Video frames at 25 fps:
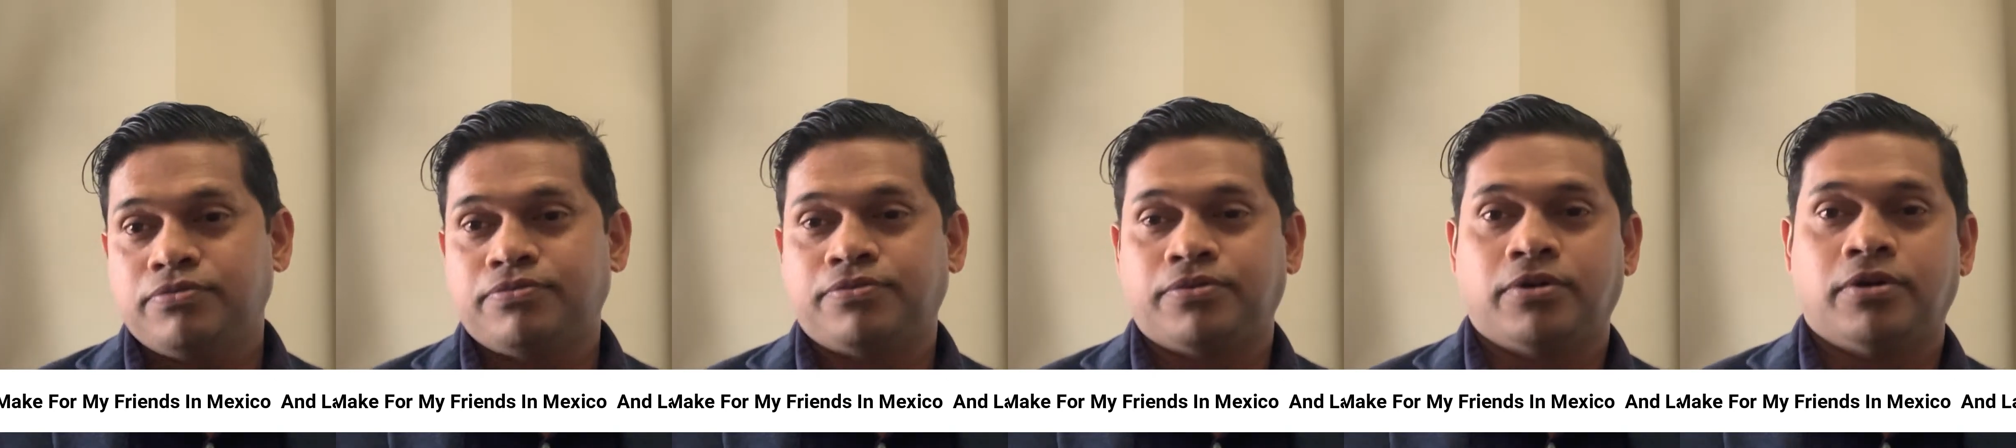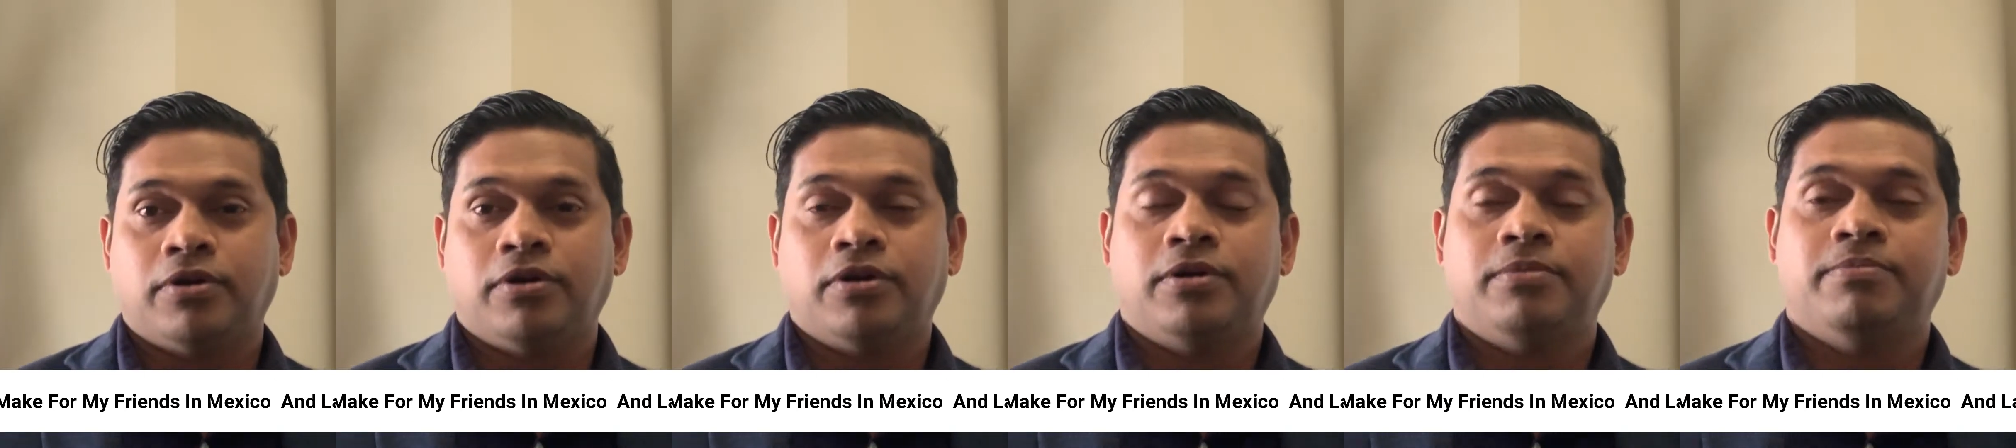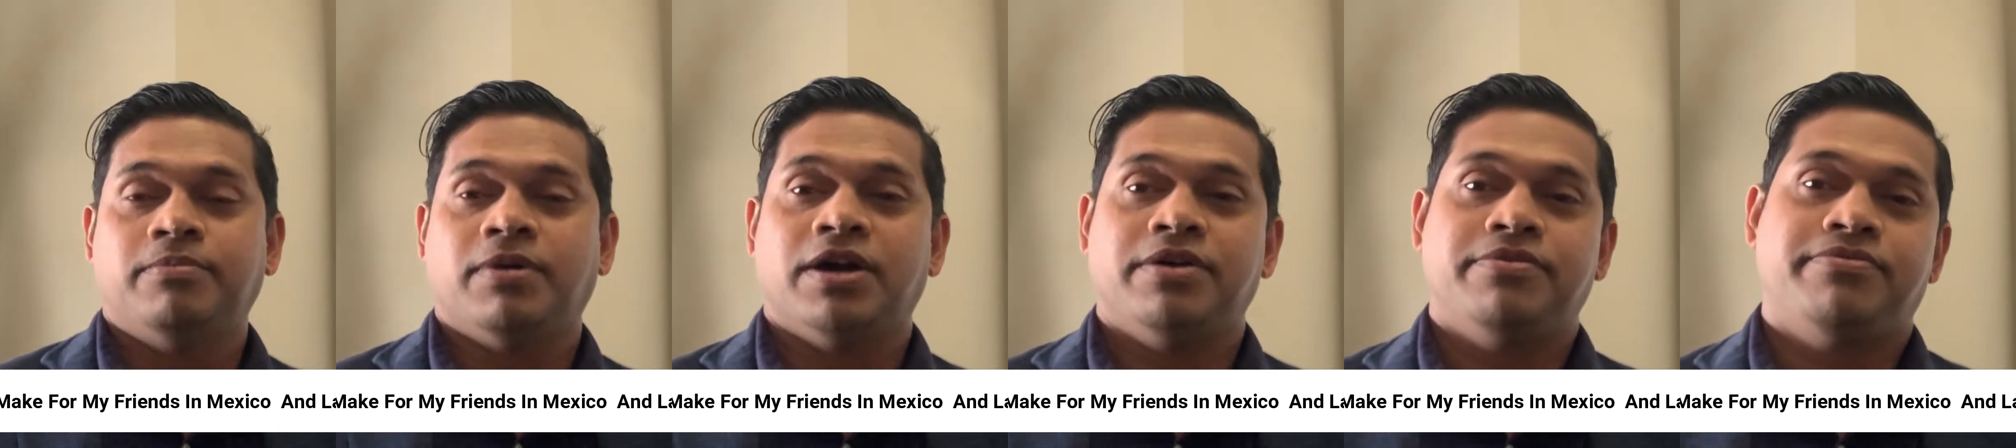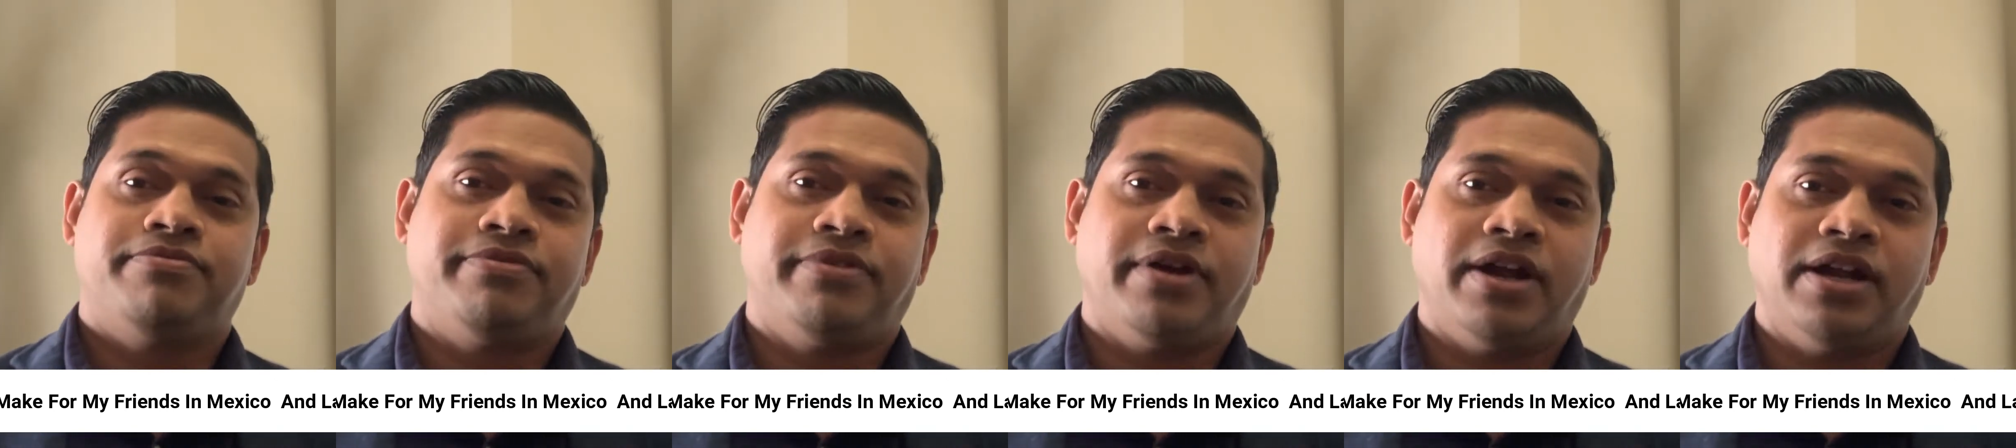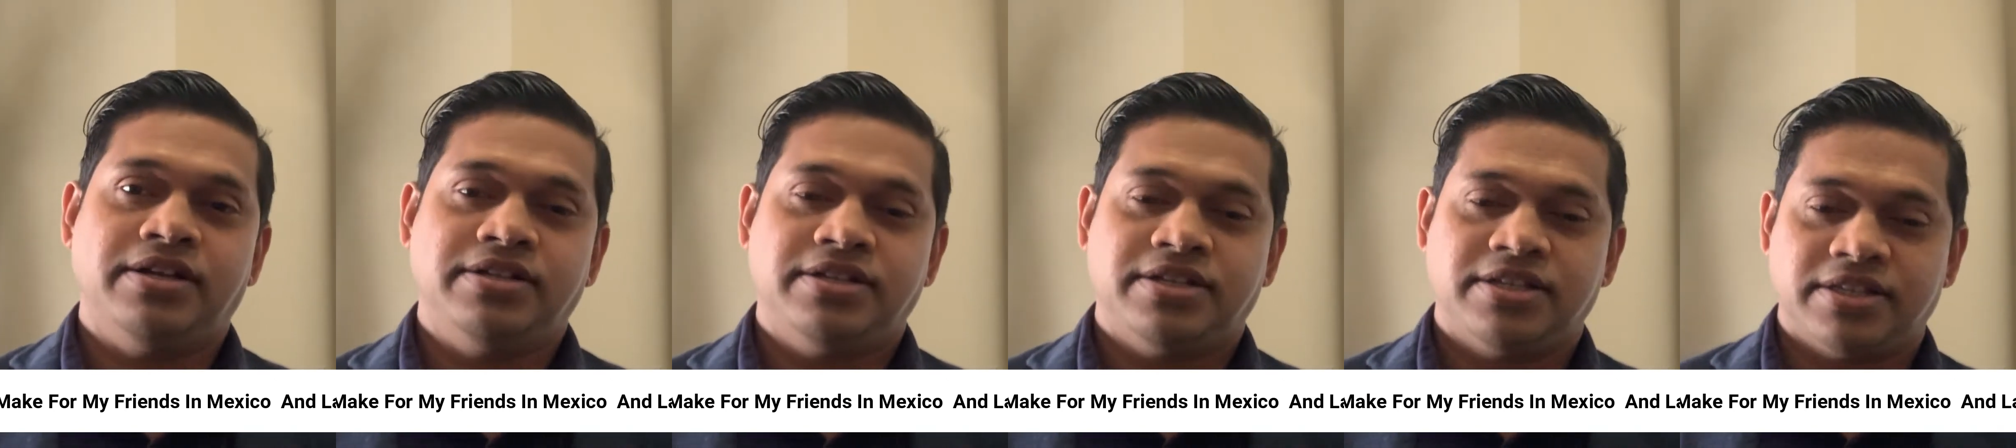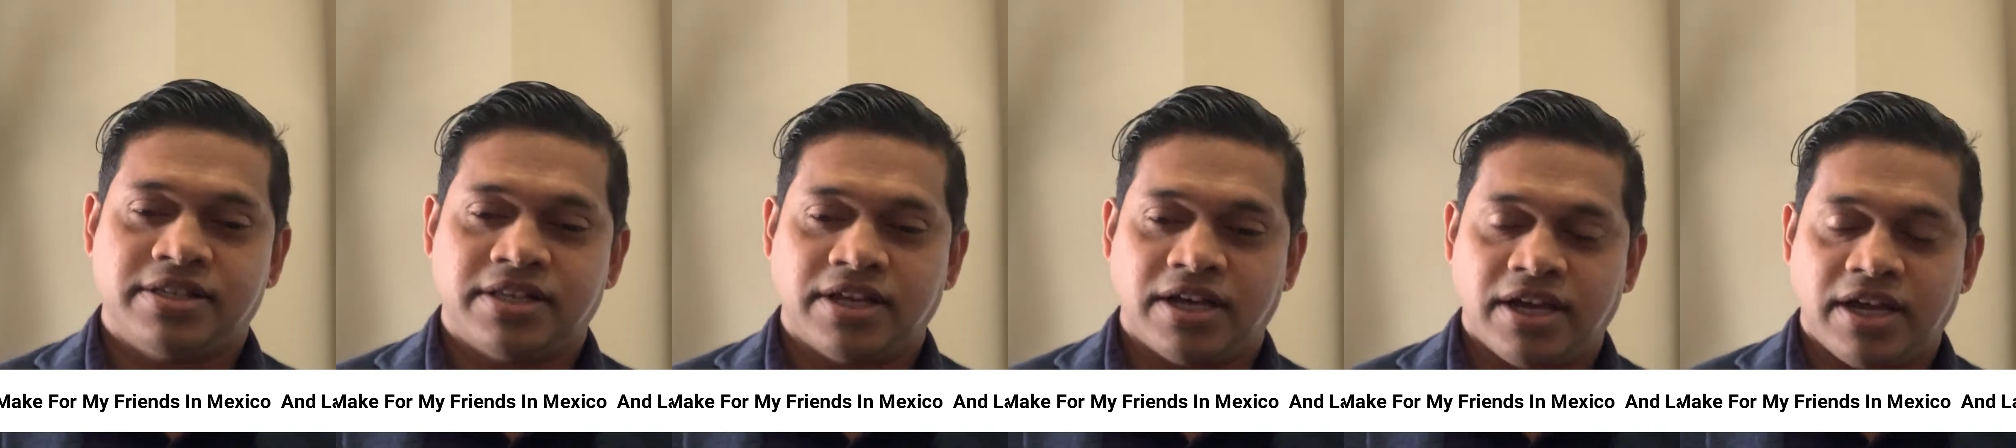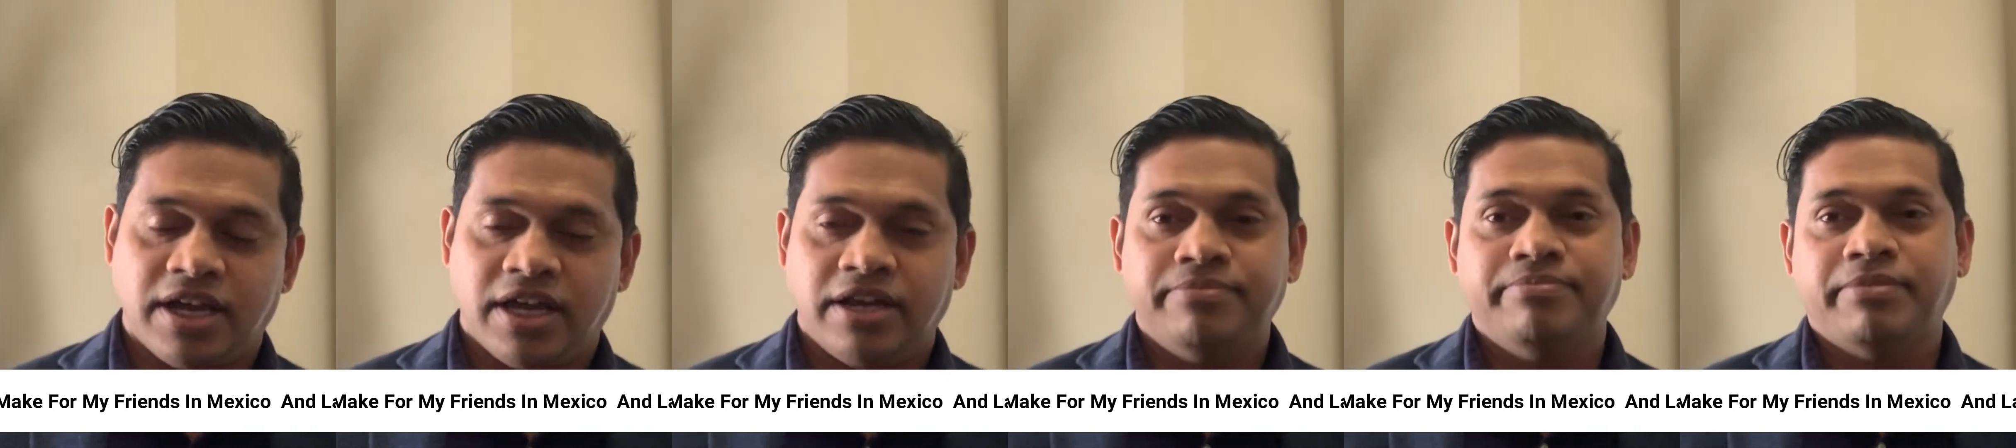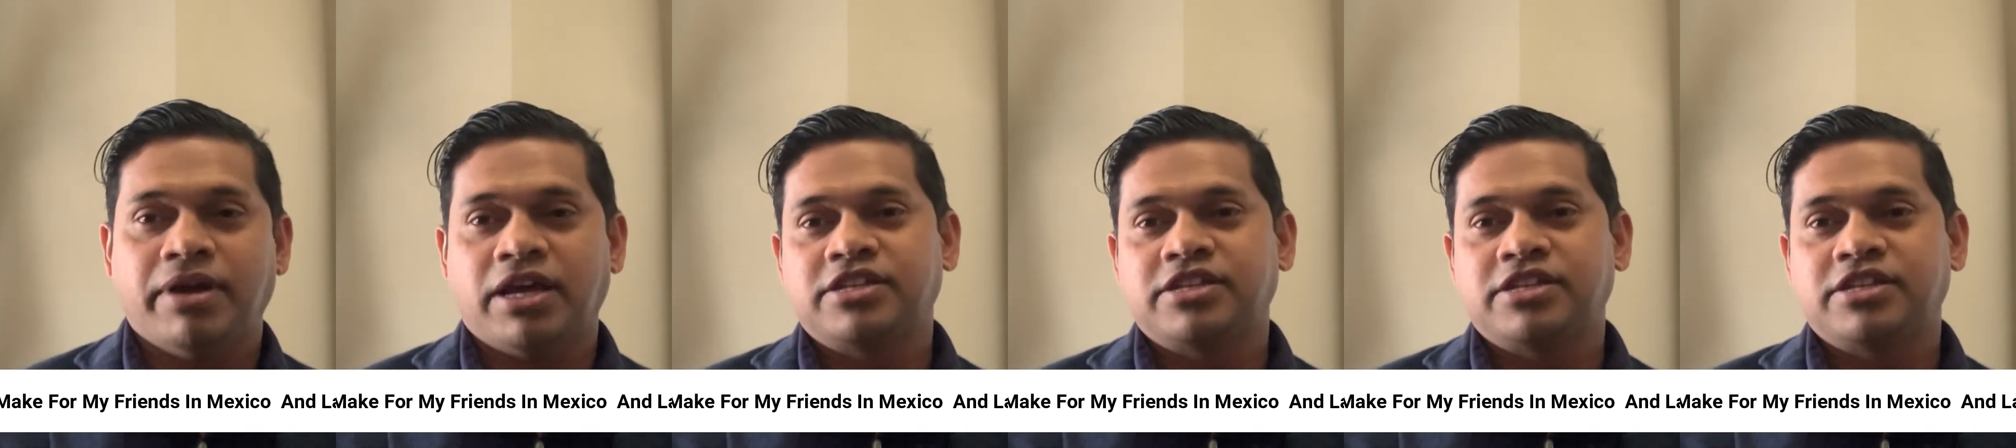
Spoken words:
for my friends in